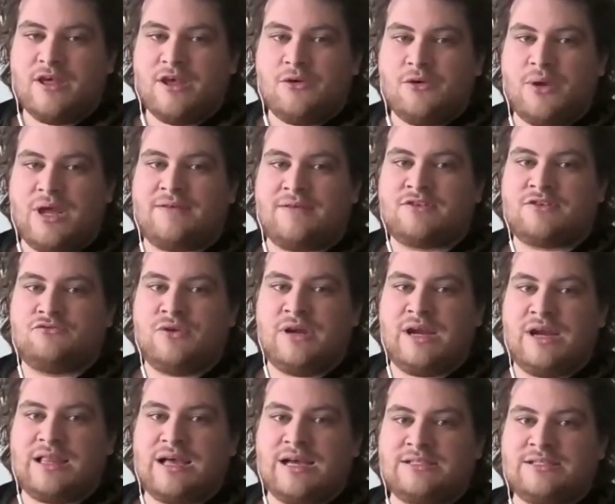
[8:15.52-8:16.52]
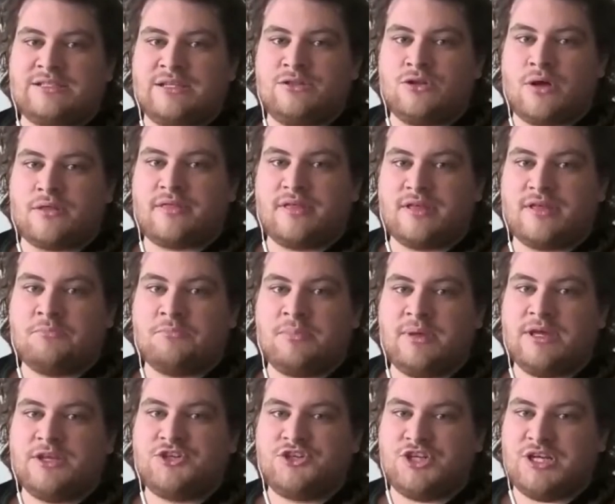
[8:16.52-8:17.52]
we have to realize that nothing can be
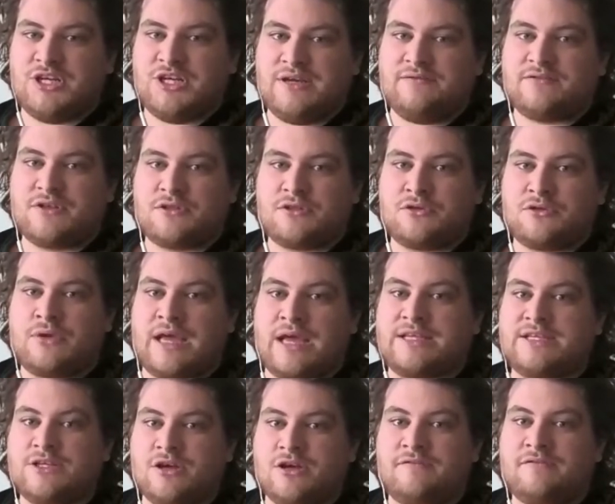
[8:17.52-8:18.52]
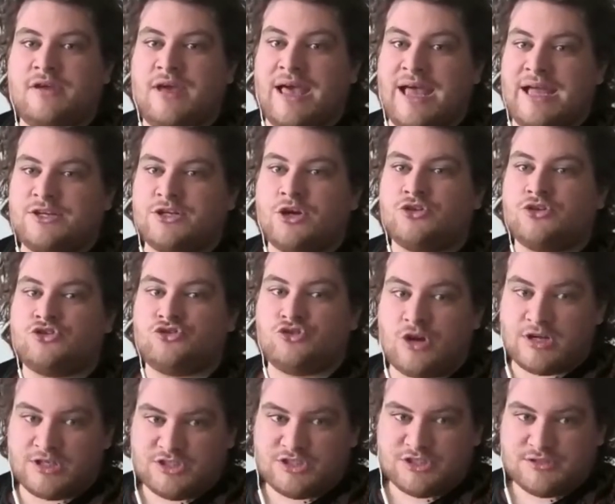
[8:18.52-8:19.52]
achieved through getting off your head on
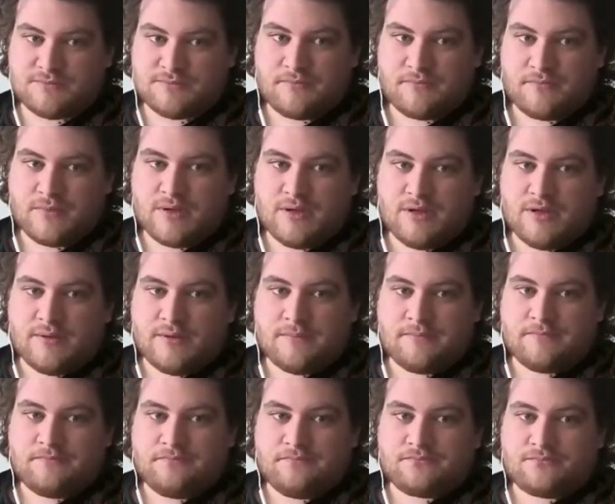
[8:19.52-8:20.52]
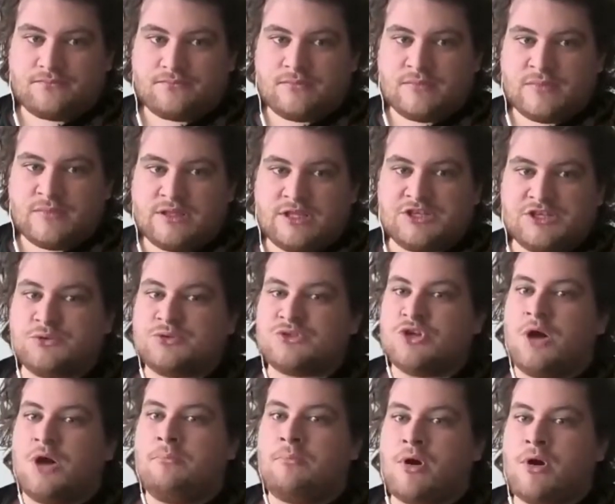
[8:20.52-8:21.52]
drugs. This was
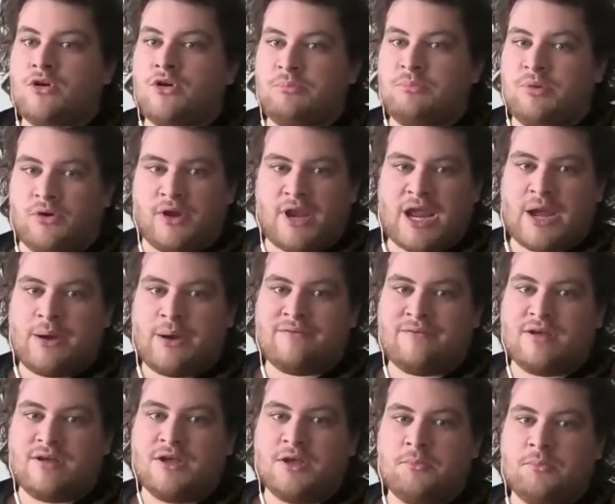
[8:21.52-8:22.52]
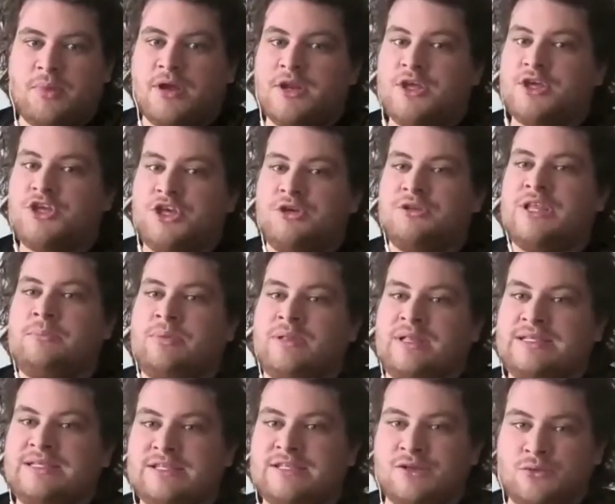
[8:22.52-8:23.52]
not a moral point, however, but an acutely
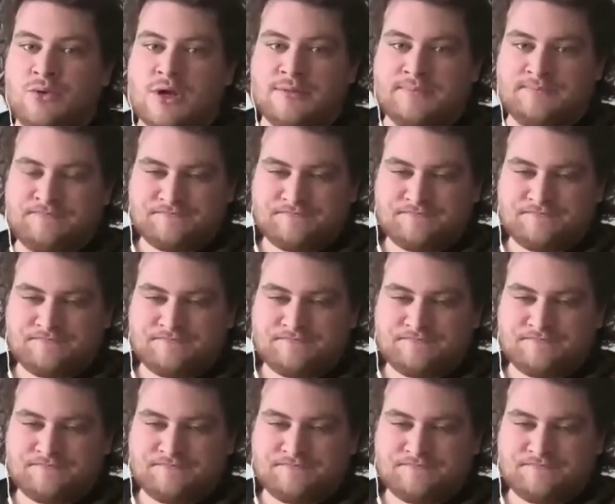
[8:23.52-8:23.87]
political one.